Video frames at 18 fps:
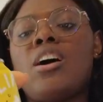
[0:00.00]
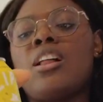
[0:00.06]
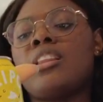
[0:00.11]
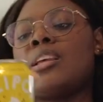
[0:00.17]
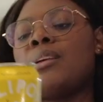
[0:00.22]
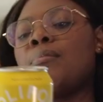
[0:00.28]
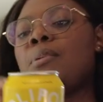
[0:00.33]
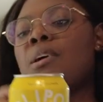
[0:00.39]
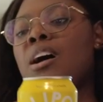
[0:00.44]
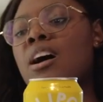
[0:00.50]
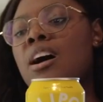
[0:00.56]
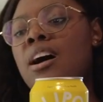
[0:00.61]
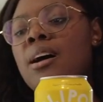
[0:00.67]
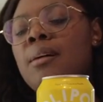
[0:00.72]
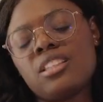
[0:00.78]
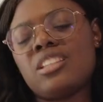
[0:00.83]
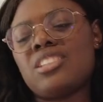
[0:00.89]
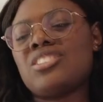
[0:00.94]

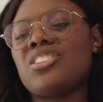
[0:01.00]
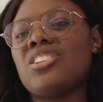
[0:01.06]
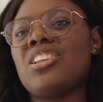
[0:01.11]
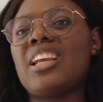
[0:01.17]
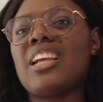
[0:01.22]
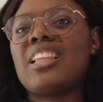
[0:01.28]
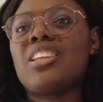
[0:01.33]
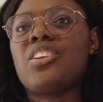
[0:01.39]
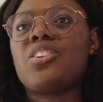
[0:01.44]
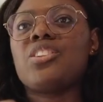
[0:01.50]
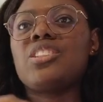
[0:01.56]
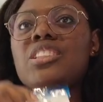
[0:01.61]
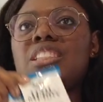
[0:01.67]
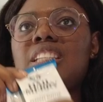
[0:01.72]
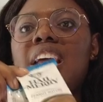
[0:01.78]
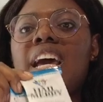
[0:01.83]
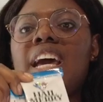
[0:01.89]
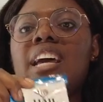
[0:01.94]
Olipop. These are like little
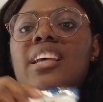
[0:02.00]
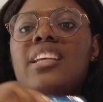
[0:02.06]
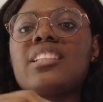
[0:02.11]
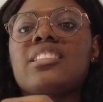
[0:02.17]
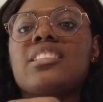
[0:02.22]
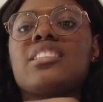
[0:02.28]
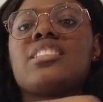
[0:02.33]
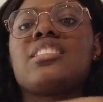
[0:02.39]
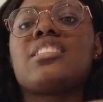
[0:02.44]
snacks.